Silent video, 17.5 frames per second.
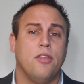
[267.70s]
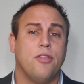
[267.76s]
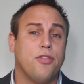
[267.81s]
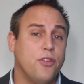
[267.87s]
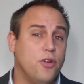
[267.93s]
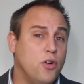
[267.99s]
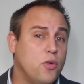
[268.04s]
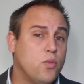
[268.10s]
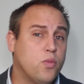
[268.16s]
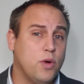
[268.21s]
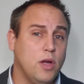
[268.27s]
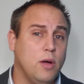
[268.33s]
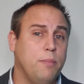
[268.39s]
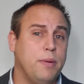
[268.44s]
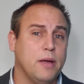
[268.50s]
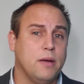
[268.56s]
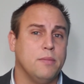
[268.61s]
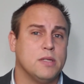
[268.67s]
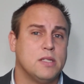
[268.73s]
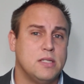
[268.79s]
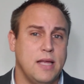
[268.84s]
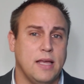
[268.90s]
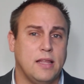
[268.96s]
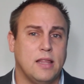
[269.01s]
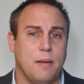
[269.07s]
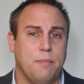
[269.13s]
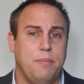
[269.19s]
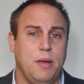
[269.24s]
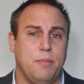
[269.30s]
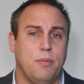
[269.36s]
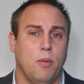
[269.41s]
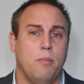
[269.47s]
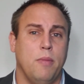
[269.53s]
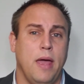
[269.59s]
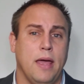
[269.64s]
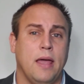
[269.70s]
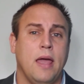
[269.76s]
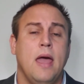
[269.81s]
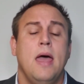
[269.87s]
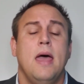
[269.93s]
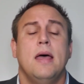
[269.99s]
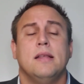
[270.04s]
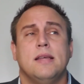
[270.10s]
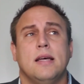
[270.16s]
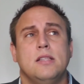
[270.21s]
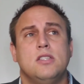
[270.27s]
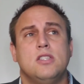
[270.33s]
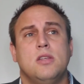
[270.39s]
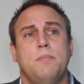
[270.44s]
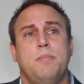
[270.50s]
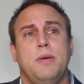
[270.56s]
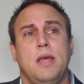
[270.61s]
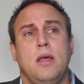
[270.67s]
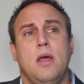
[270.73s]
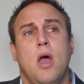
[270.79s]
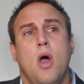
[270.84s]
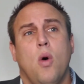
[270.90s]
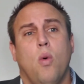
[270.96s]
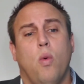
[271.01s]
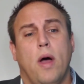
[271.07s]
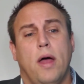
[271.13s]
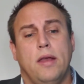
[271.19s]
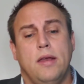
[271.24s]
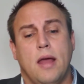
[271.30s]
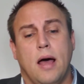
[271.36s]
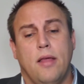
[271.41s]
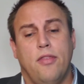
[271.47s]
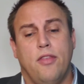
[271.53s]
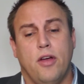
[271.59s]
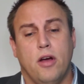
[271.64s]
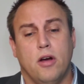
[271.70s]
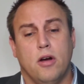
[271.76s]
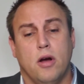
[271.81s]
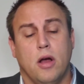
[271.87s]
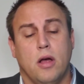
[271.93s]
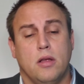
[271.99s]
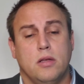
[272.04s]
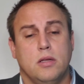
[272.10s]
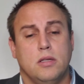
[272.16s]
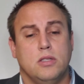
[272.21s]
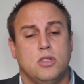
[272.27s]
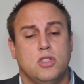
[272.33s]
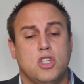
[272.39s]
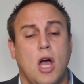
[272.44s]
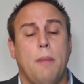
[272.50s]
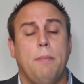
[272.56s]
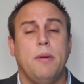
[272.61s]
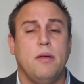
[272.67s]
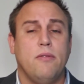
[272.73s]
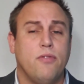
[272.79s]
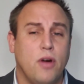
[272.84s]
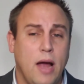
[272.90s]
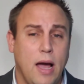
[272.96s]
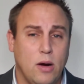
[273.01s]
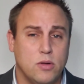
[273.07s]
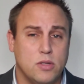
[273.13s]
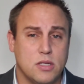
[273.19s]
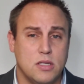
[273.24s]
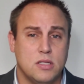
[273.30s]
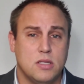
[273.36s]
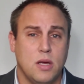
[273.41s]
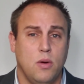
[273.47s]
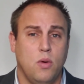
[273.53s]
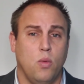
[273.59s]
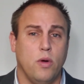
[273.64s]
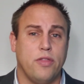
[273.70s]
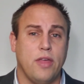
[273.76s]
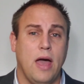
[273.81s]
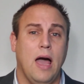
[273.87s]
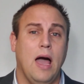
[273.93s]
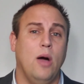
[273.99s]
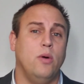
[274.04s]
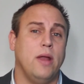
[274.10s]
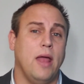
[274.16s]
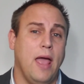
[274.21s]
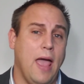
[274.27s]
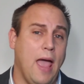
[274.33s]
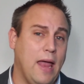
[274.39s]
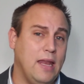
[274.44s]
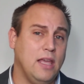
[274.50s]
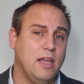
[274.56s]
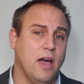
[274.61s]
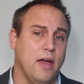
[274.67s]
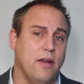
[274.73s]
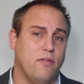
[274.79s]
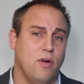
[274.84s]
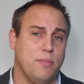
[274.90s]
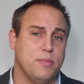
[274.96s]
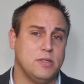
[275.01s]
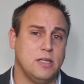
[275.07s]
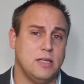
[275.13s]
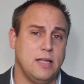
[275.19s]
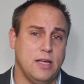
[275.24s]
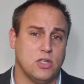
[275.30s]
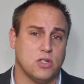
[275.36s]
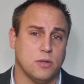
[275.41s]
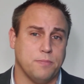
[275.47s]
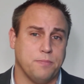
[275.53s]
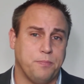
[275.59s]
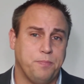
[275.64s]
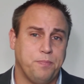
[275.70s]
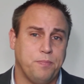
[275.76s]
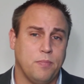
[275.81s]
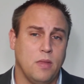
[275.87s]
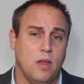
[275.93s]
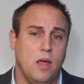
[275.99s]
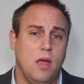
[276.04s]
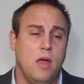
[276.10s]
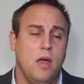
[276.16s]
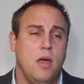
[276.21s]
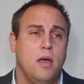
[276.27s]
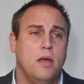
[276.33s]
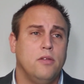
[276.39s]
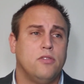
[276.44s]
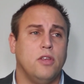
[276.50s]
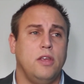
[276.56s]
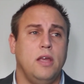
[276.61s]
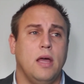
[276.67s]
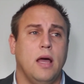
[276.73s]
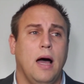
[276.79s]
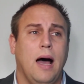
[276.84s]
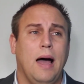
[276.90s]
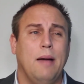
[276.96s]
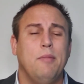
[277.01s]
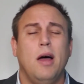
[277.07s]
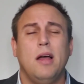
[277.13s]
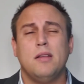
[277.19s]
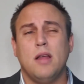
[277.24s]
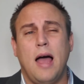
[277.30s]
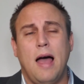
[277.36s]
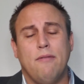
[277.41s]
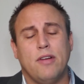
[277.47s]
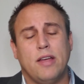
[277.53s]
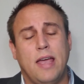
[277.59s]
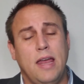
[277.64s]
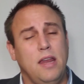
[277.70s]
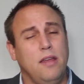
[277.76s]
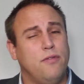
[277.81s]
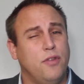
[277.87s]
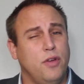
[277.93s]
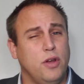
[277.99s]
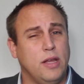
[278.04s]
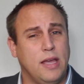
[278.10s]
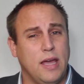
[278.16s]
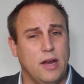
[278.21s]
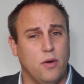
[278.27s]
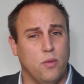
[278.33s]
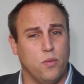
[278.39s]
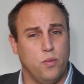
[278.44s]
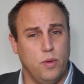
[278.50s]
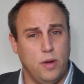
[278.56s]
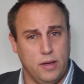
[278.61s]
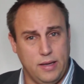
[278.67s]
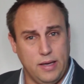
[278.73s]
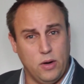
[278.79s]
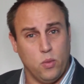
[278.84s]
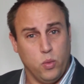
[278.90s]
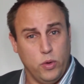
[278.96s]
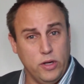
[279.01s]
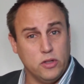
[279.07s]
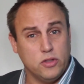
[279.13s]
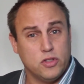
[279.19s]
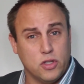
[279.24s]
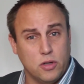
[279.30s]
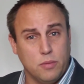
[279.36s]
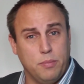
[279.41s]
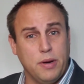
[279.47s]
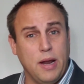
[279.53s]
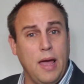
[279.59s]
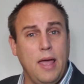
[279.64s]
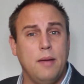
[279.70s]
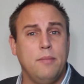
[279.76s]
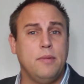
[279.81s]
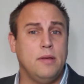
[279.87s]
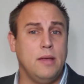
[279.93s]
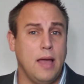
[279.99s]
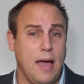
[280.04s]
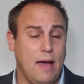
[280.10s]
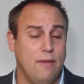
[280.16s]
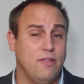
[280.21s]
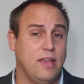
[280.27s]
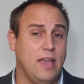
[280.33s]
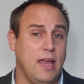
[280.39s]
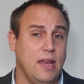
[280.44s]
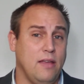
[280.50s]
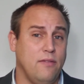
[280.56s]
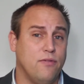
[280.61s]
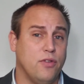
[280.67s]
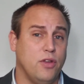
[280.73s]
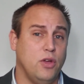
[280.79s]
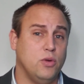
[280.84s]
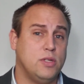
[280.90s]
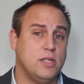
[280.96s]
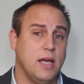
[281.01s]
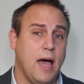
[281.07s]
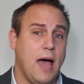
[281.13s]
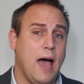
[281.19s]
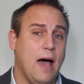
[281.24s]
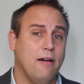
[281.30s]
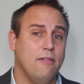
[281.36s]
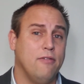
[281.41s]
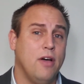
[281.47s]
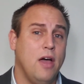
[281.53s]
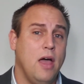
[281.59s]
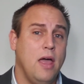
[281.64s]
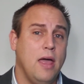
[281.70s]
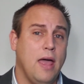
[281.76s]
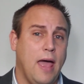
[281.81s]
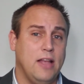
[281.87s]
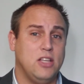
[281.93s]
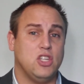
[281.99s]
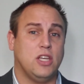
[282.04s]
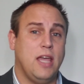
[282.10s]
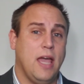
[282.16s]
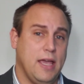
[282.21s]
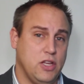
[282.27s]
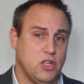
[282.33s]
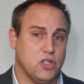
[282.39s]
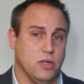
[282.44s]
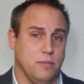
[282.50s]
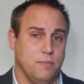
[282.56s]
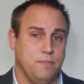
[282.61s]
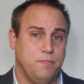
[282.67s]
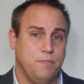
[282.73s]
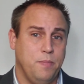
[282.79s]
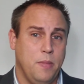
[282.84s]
The third real big mistake that people make tends to be when they're shopping for houses without any kind of representation. See, I'm not advocating for you to get a realtor, but I am advocating for you to have education.